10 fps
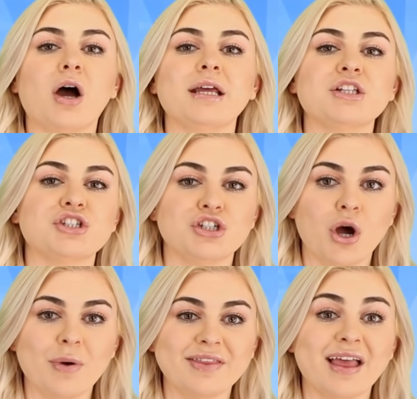audience
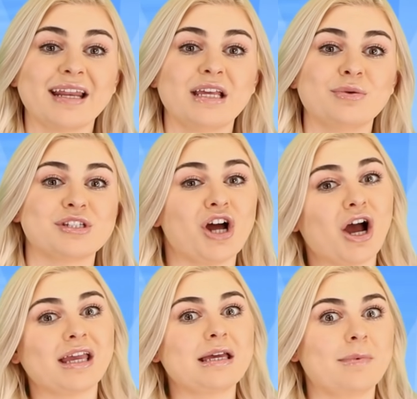knowing that he was
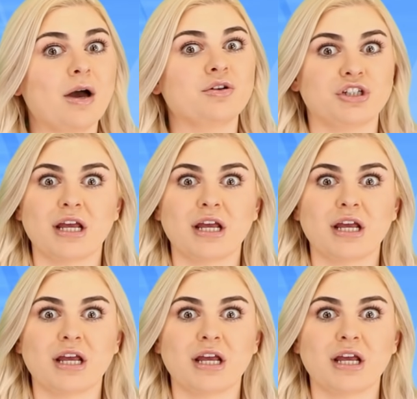talking about